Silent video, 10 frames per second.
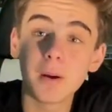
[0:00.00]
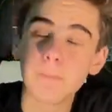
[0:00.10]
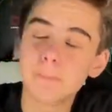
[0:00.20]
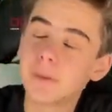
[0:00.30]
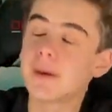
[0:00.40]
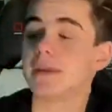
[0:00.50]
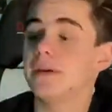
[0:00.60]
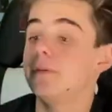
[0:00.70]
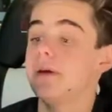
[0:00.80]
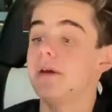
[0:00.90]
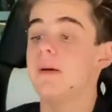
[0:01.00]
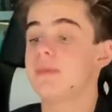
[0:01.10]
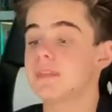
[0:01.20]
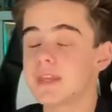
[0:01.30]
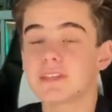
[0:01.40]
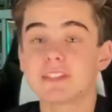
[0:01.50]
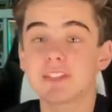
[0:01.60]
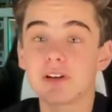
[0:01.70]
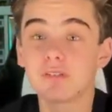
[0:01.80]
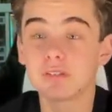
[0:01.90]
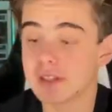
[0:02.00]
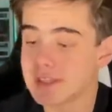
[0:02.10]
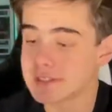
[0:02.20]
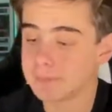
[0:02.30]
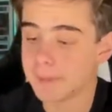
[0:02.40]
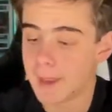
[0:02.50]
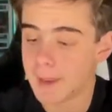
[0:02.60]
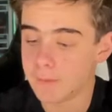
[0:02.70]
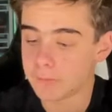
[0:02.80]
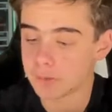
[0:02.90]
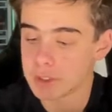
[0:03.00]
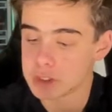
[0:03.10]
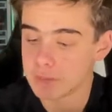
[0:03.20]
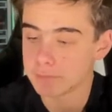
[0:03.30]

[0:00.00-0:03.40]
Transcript: but I mean, that still really isn't bad for it.